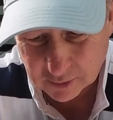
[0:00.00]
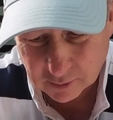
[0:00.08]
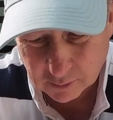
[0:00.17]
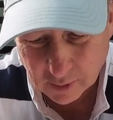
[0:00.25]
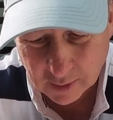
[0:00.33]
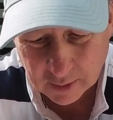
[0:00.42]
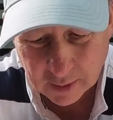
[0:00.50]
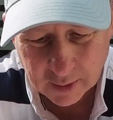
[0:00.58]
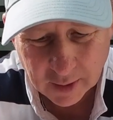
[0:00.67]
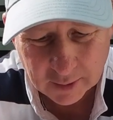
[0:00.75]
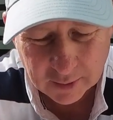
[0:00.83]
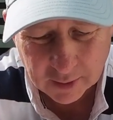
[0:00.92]
to
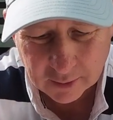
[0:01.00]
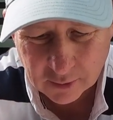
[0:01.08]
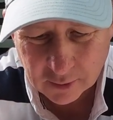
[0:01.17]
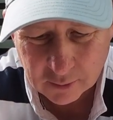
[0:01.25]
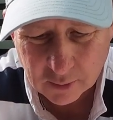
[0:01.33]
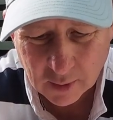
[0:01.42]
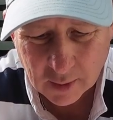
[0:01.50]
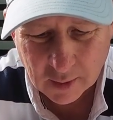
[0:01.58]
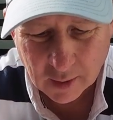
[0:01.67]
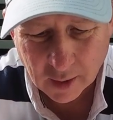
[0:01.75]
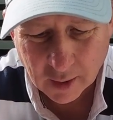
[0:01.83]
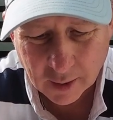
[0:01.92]
connect into,
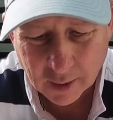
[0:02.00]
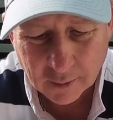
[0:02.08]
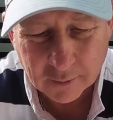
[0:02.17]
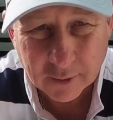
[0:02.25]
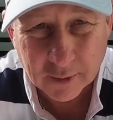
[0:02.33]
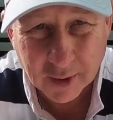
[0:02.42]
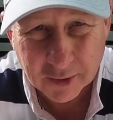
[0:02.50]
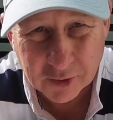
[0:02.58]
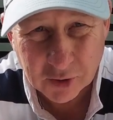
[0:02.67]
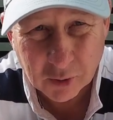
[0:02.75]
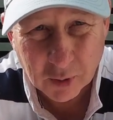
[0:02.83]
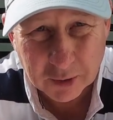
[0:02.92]
and that's a
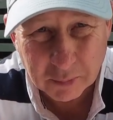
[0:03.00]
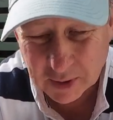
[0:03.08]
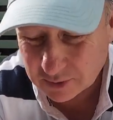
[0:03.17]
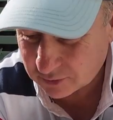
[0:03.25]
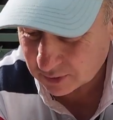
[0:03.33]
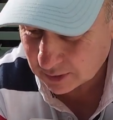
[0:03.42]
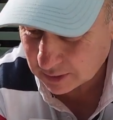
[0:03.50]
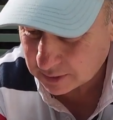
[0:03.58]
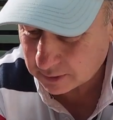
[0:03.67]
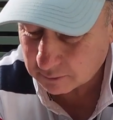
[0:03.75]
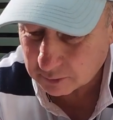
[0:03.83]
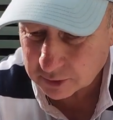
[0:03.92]
USB-C
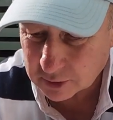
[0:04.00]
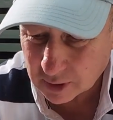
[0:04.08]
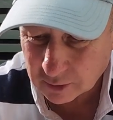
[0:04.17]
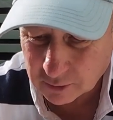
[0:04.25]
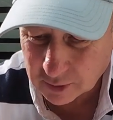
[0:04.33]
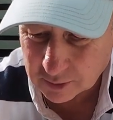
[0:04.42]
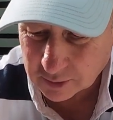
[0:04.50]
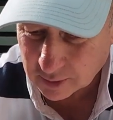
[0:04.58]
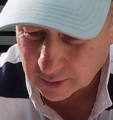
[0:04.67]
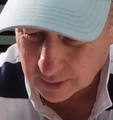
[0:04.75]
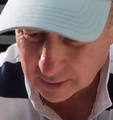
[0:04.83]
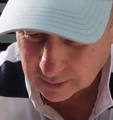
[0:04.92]
which goes into
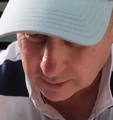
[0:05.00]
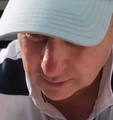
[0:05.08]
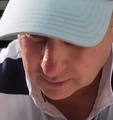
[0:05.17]
there.